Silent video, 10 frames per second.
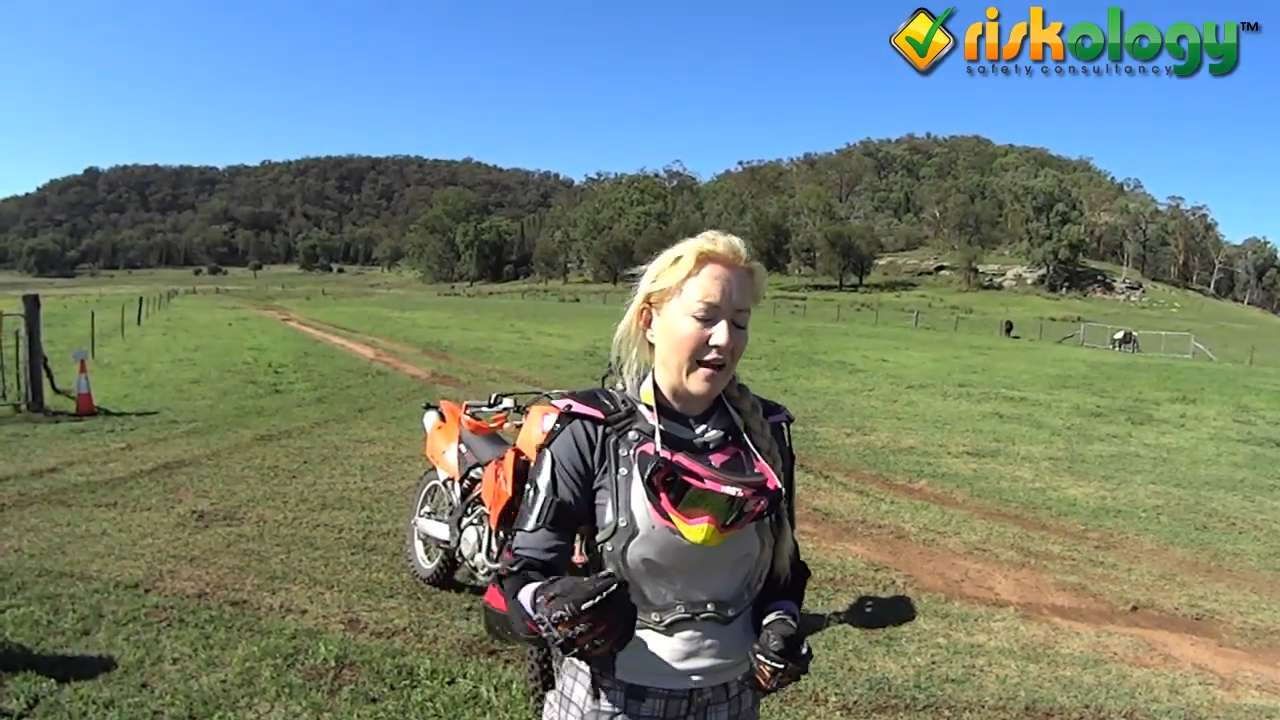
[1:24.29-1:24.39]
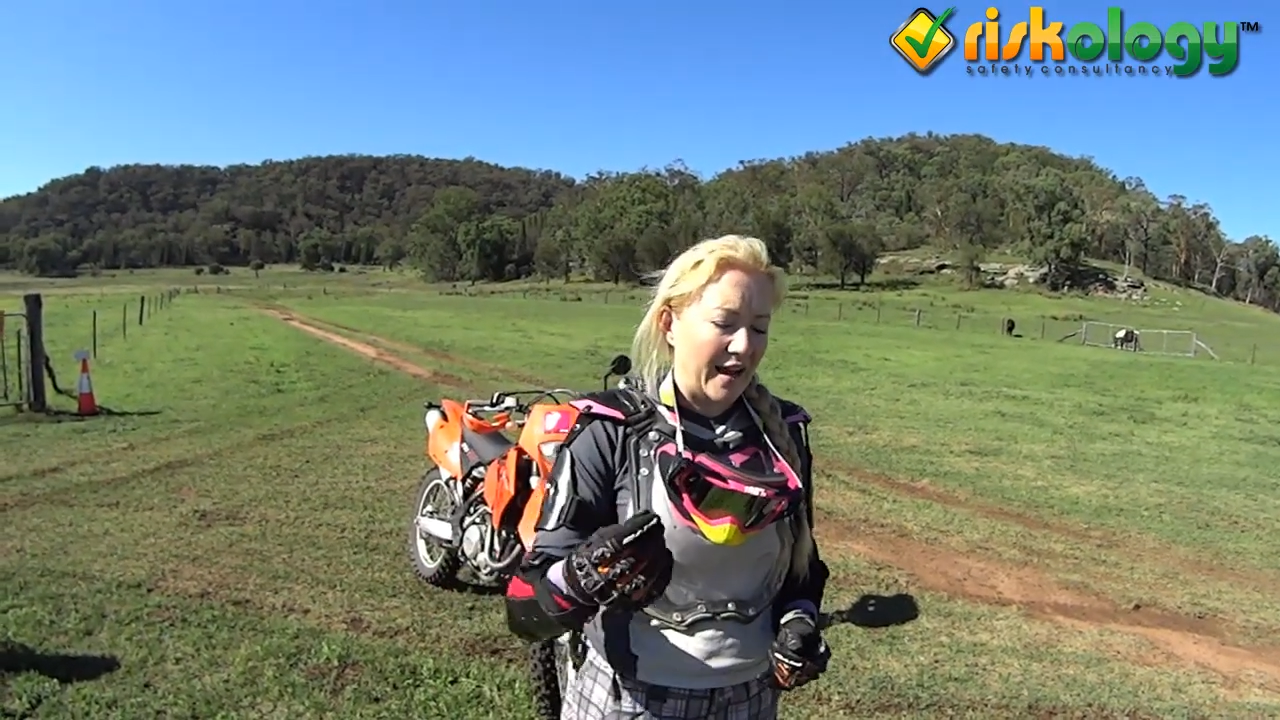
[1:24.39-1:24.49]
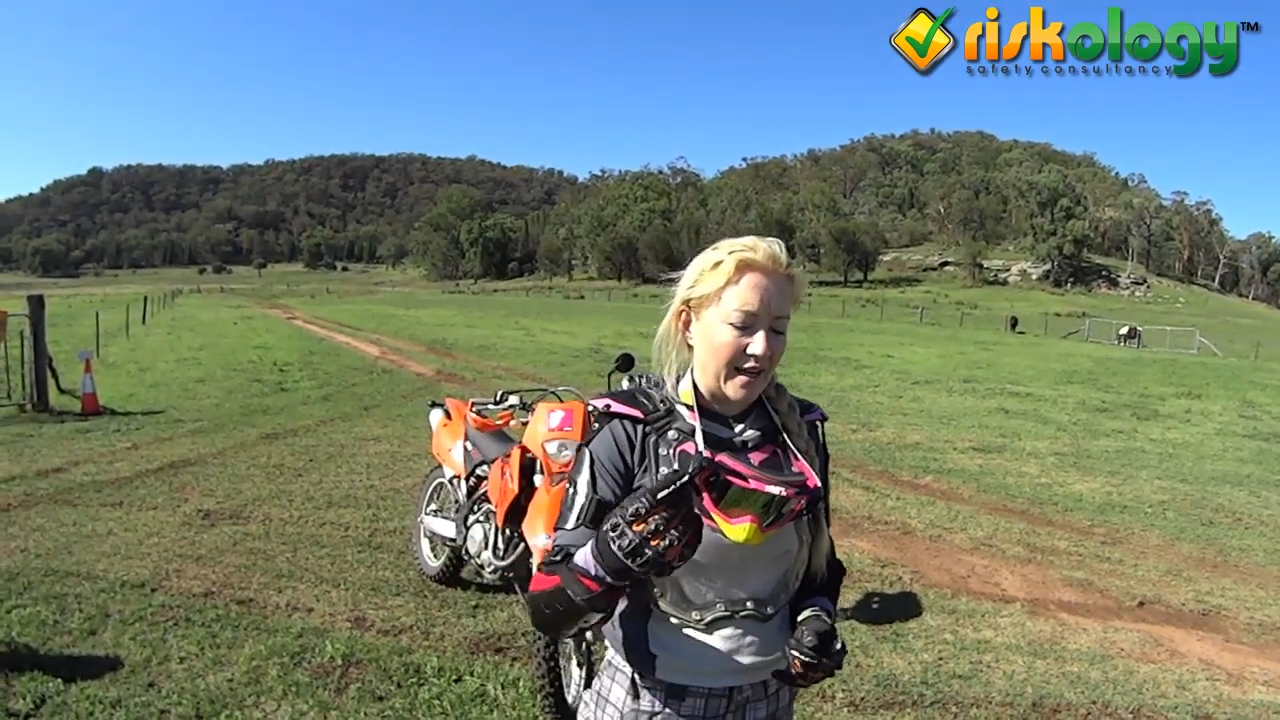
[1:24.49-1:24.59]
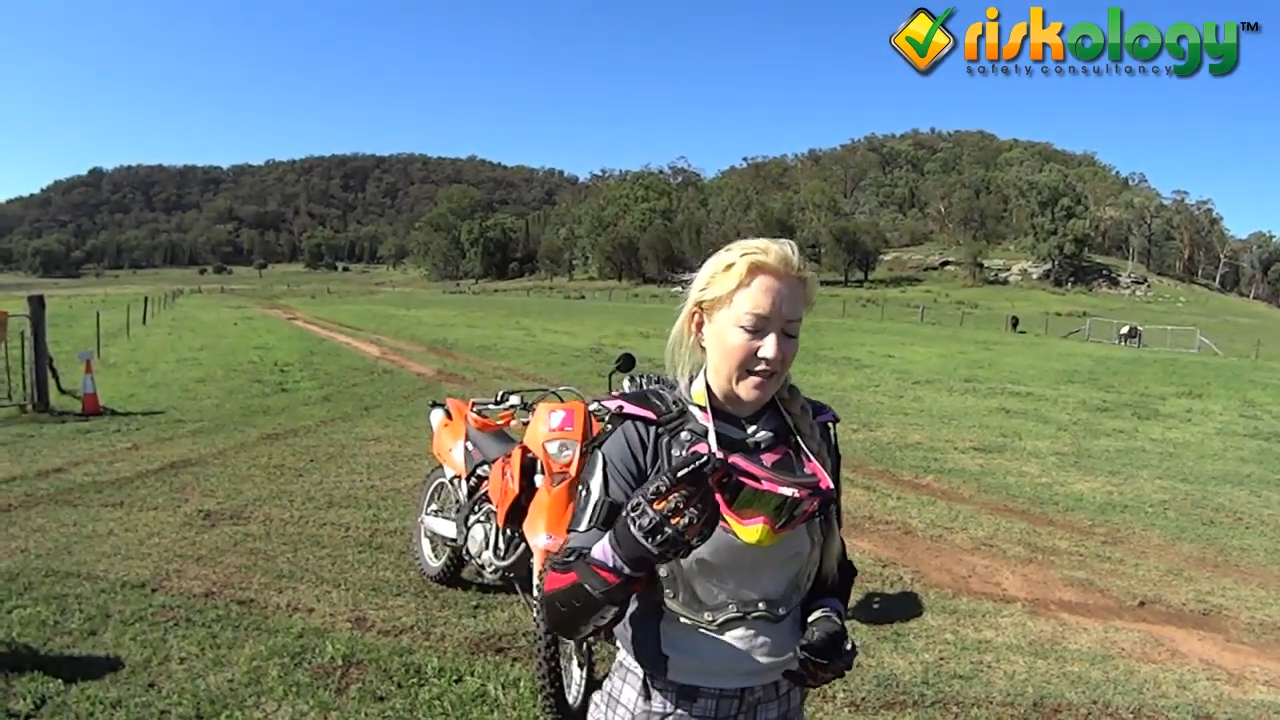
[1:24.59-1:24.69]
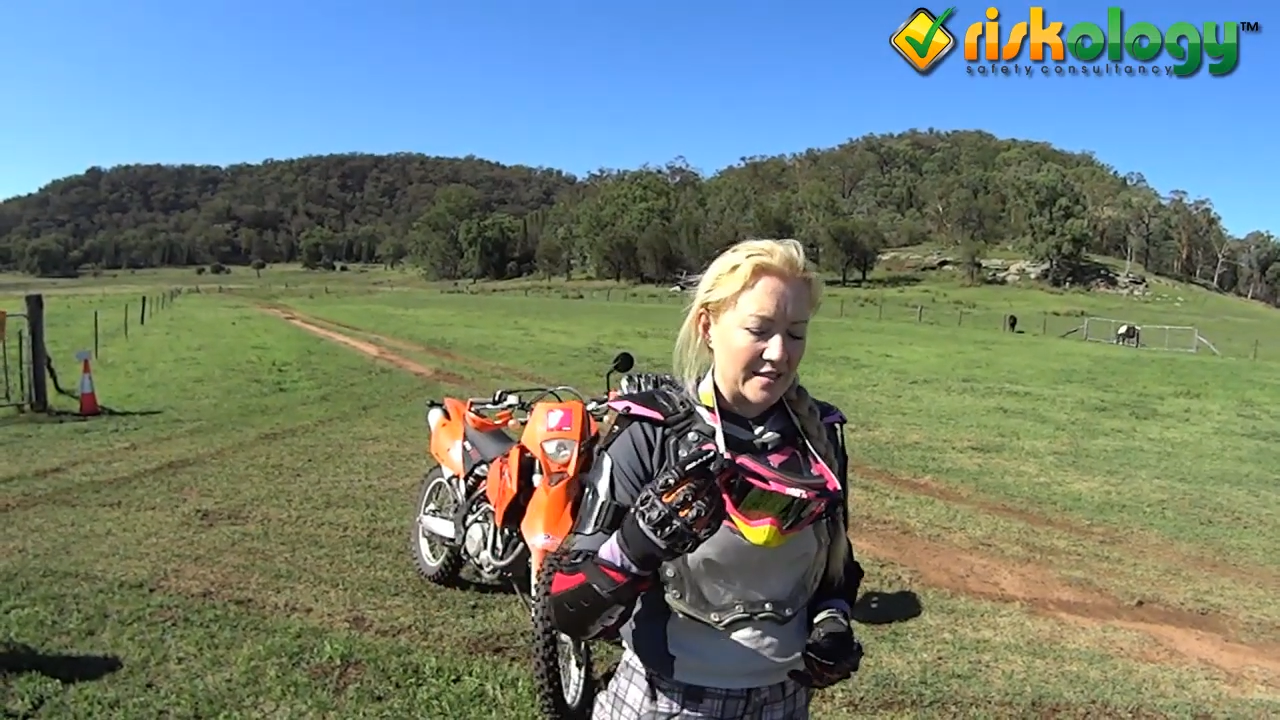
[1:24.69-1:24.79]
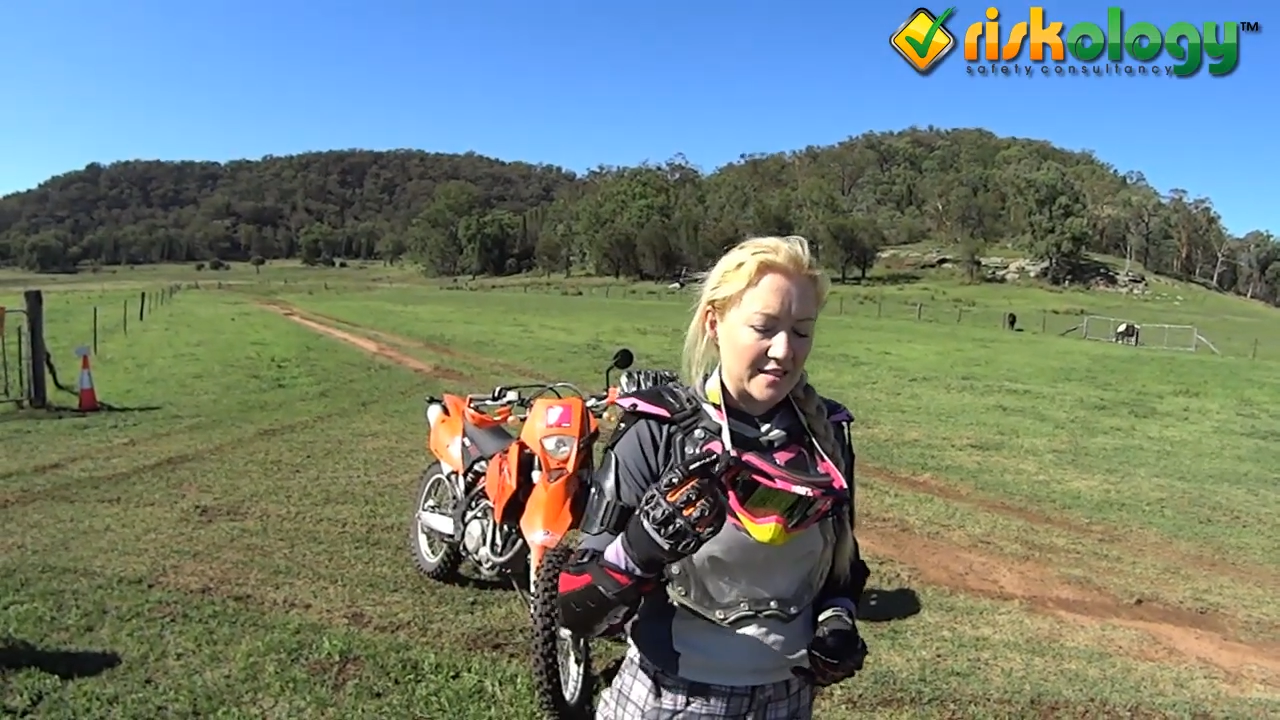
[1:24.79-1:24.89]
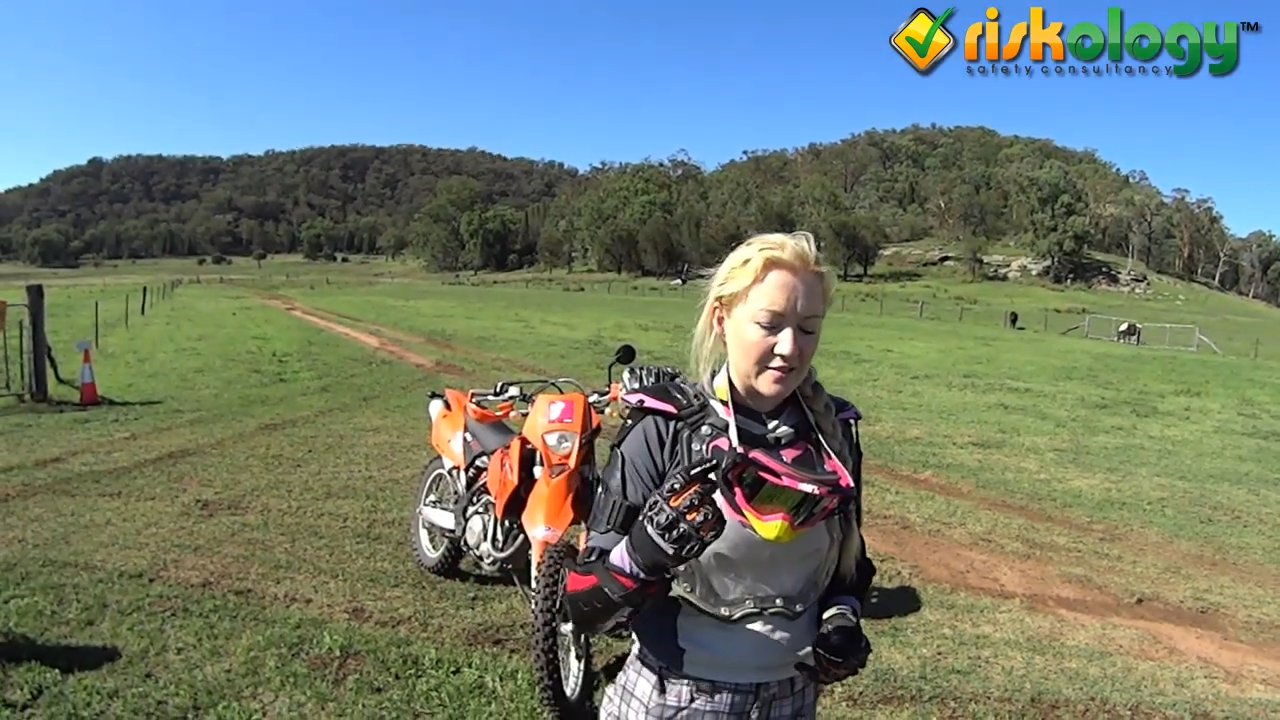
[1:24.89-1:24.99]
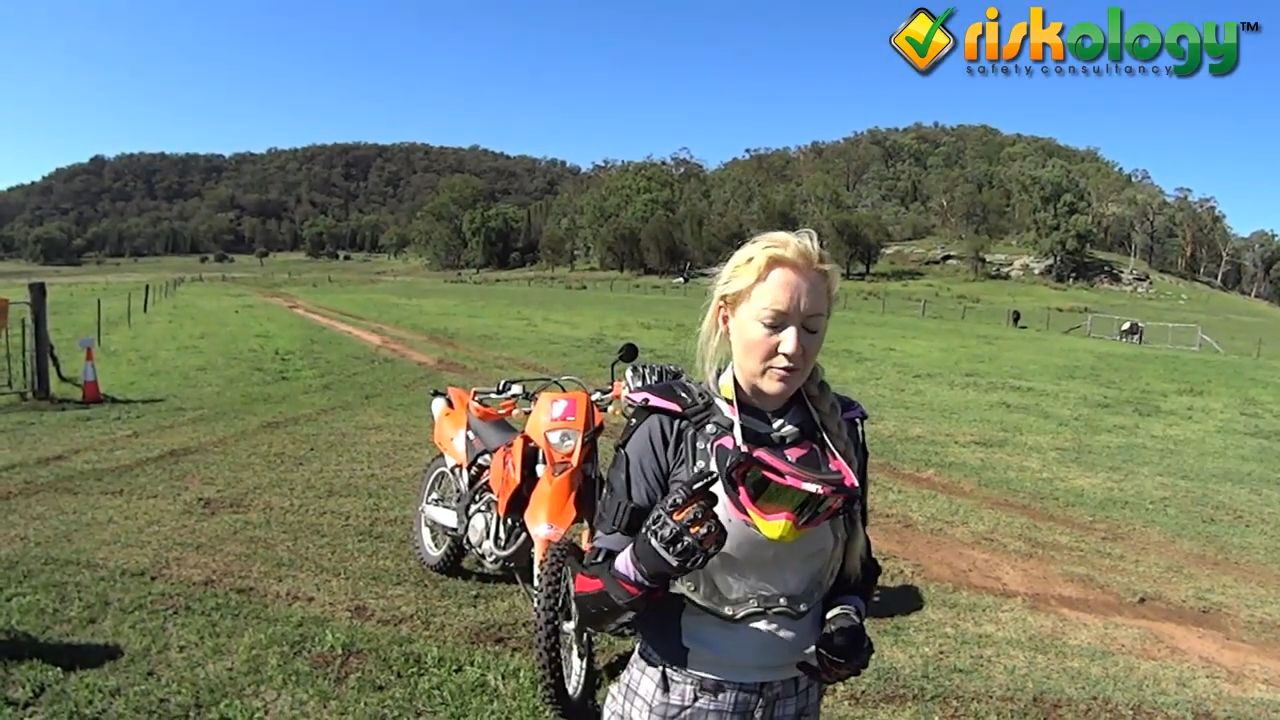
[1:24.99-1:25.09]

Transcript: And